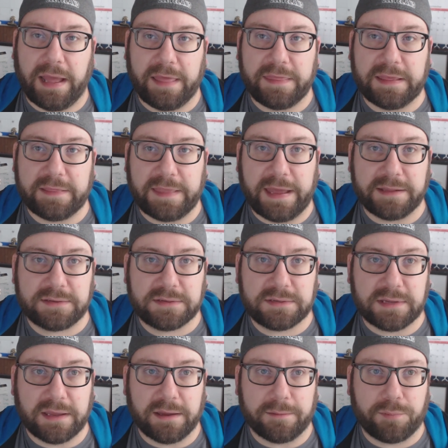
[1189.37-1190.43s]
I think
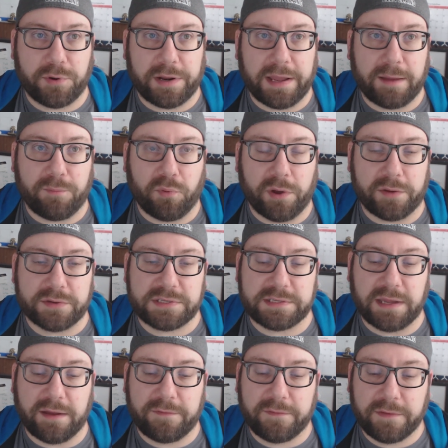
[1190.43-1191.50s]
that's pretty on point with
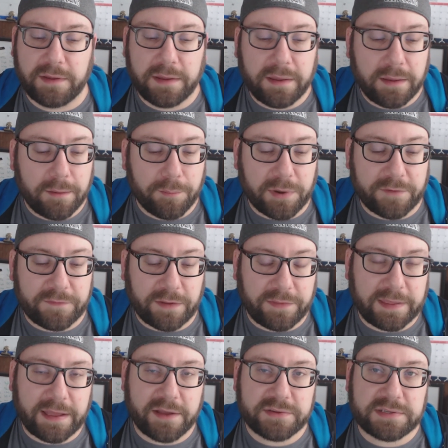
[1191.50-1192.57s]
stuff. But if
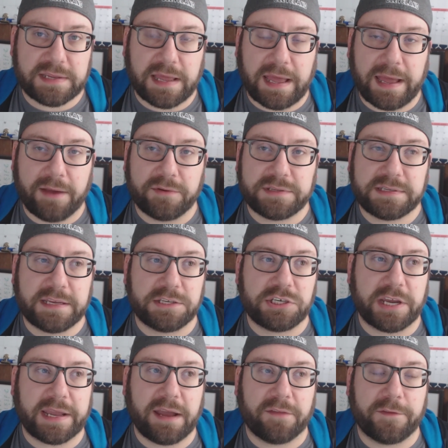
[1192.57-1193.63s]
nothing else, I would say
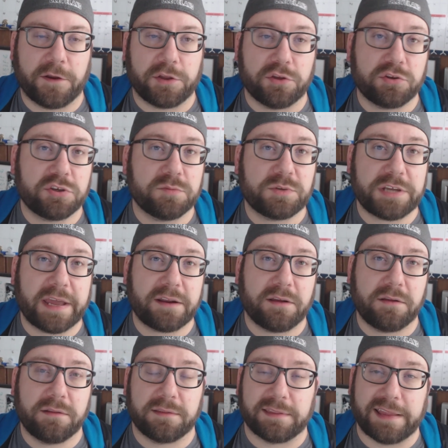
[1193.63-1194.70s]
check out their YouTube
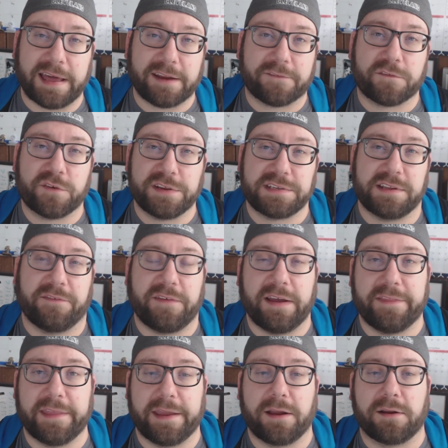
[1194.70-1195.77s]
channel. A lot of free stuff
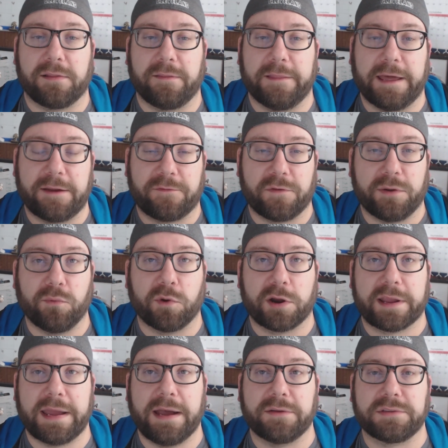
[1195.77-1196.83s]
on there, a lot of free
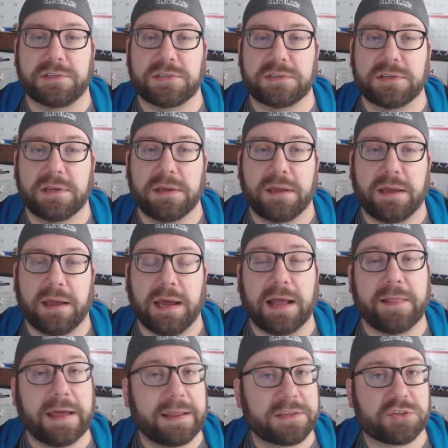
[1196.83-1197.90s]
workouts,
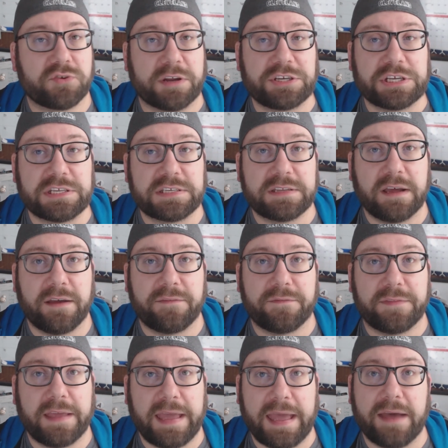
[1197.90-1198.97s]
a lot of the stretching
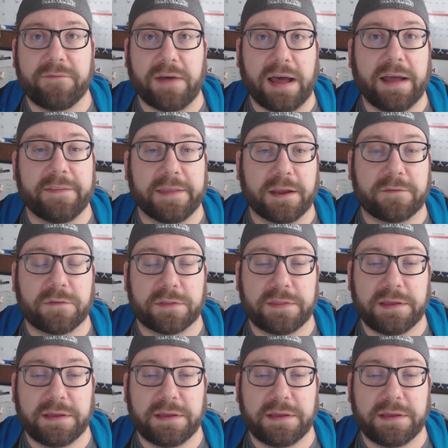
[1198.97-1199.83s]
stuff they have on there for